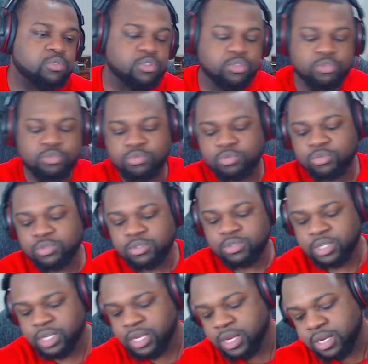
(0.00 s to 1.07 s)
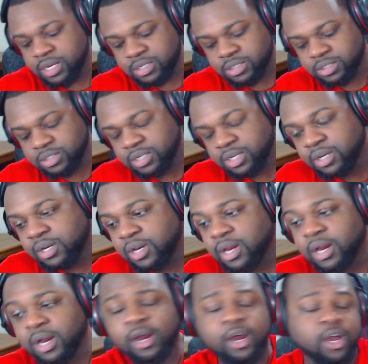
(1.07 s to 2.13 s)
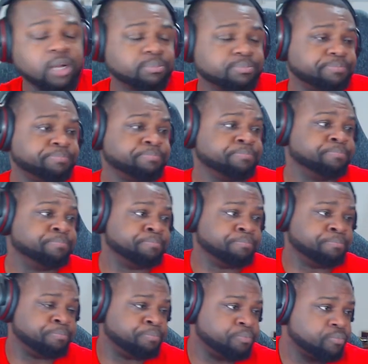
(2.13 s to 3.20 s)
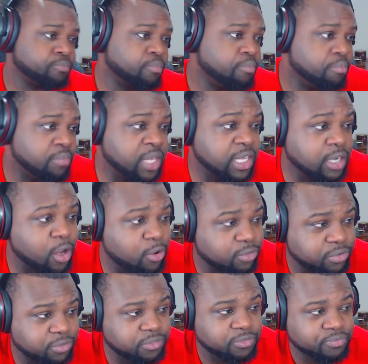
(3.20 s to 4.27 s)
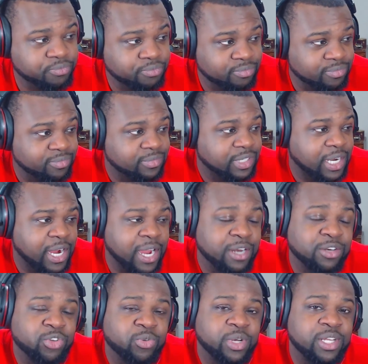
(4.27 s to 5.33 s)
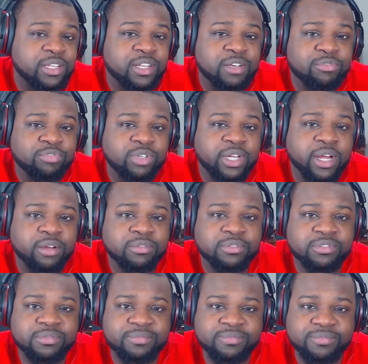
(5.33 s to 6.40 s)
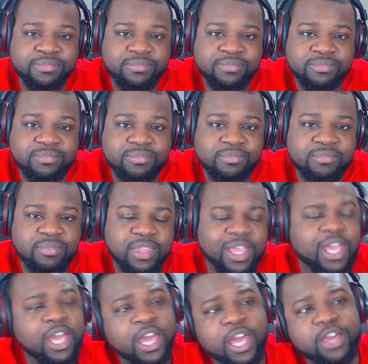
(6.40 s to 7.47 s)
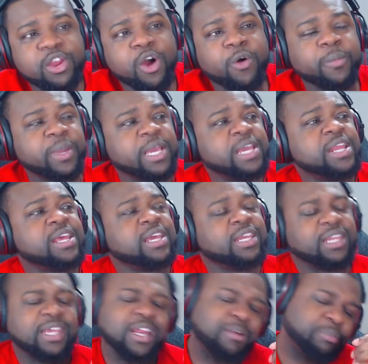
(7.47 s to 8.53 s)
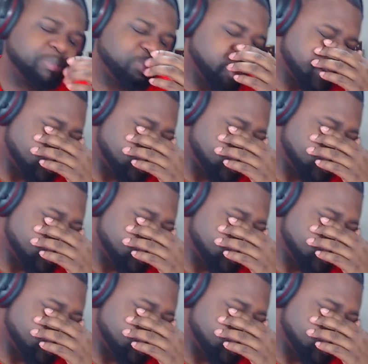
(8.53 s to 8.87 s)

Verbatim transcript: do that. Um, Meat Loaf, I'd do anything for love. And you know, and, and, and I'm pretty